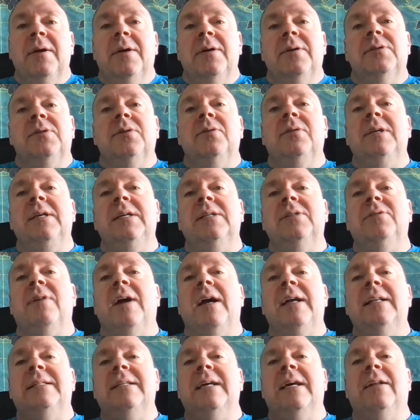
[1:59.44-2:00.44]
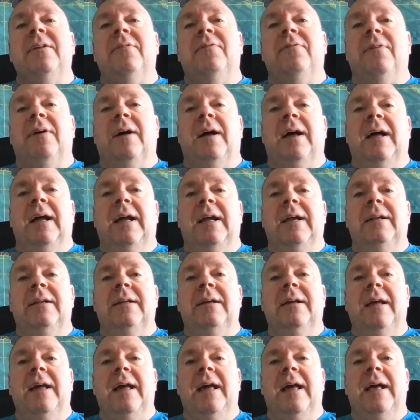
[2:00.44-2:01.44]
So these are
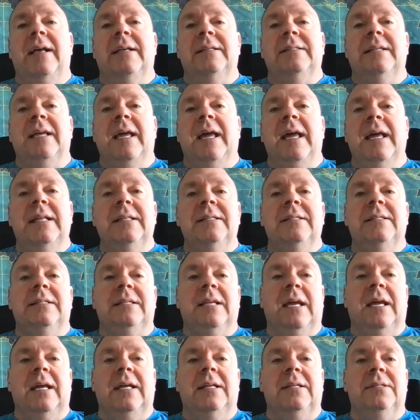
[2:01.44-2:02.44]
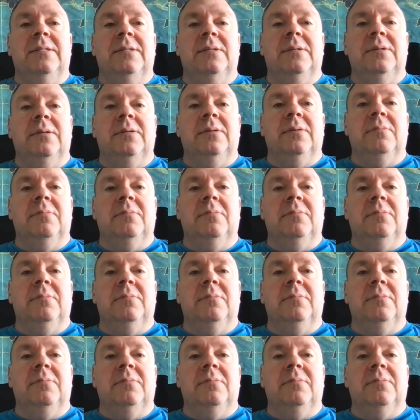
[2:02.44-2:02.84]
identified as end states